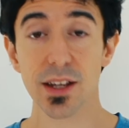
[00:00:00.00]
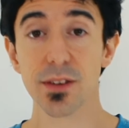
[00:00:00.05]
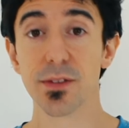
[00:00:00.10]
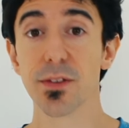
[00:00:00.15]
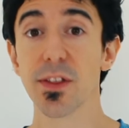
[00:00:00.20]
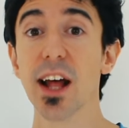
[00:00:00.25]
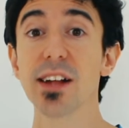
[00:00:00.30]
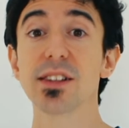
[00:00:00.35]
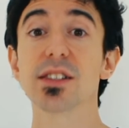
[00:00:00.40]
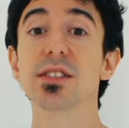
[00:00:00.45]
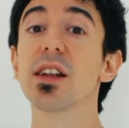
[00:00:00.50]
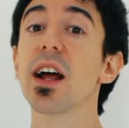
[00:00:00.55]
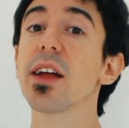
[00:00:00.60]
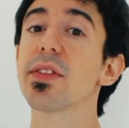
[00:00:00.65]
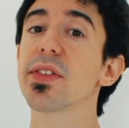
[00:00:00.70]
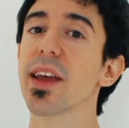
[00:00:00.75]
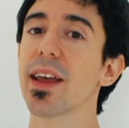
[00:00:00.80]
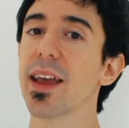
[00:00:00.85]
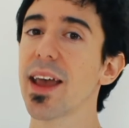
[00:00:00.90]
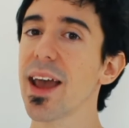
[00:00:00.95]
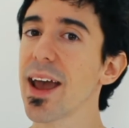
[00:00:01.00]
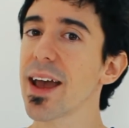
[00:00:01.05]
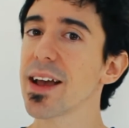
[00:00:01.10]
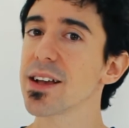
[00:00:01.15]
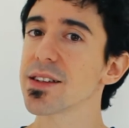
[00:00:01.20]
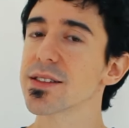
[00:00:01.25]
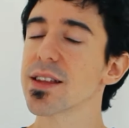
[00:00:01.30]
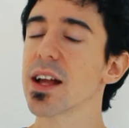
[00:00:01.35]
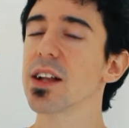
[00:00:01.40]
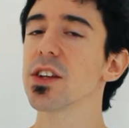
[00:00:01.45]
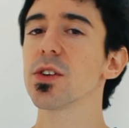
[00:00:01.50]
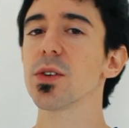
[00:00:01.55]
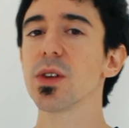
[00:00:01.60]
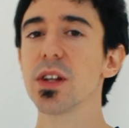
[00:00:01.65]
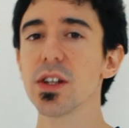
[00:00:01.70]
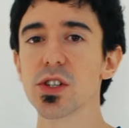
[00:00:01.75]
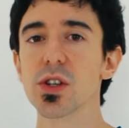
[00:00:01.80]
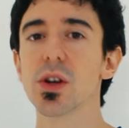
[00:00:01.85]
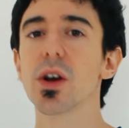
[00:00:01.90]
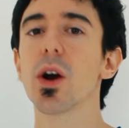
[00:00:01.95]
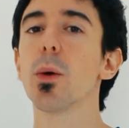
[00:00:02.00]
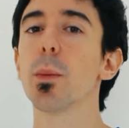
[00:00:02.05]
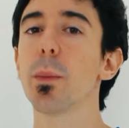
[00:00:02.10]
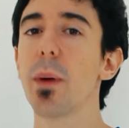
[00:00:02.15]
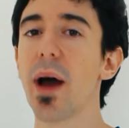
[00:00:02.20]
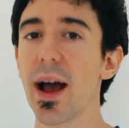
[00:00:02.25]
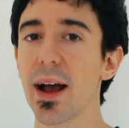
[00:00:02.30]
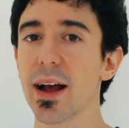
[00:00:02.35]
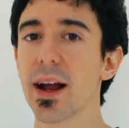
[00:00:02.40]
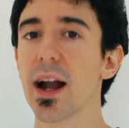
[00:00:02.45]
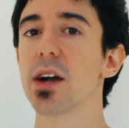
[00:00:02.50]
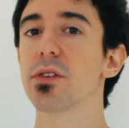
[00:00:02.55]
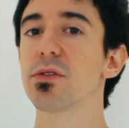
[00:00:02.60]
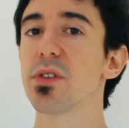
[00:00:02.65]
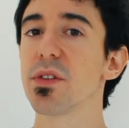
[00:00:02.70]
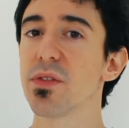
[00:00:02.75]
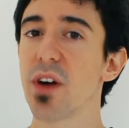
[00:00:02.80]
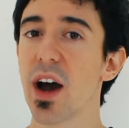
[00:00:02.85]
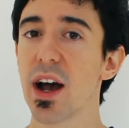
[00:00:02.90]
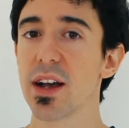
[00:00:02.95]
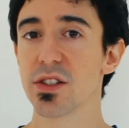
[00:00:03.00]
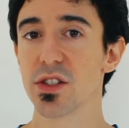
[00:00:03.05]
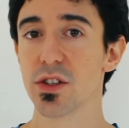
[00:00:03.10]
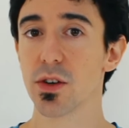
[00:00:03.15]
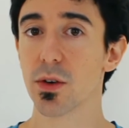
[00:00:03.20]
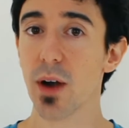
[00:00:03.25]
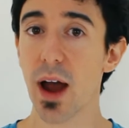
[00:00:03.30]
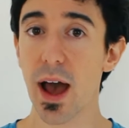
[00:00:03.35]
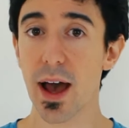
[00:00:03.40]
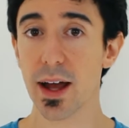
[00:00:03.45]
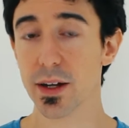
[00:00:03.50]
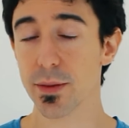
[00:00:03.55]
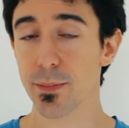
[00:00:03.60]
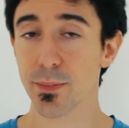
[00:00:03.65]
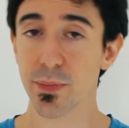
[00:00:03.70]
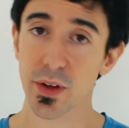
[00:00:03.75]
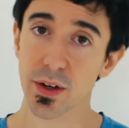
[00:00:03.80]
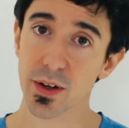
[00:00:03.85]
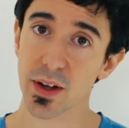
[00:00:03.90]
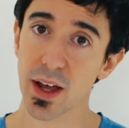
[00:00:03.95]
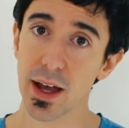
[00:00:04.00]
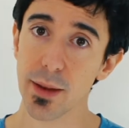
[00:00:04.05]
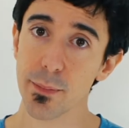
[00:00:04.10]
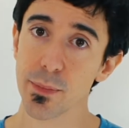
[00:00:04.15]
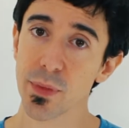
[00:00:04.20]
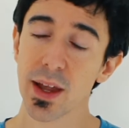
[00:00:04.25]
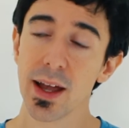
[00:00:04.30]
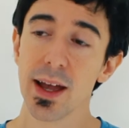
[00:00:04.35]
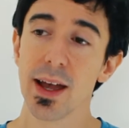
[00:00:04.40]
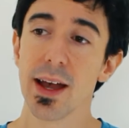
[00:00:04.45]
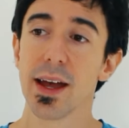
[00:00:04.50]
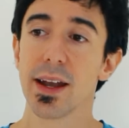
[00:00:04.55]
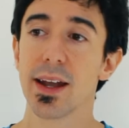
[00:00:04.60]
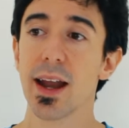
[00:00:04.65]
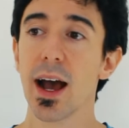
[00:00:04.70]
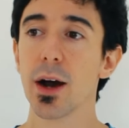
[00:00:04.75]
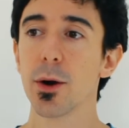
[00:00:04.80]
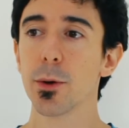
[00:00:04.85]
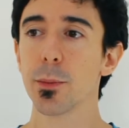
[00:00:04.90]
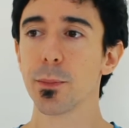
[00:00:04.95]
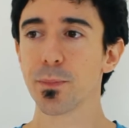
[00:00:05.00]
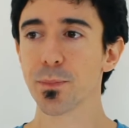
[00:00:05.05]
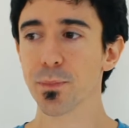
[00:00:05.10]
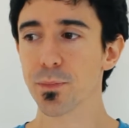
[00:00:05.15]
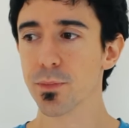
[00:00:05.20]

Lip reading: If that's not the case, then you need to go back and revise your ad, okay? Now,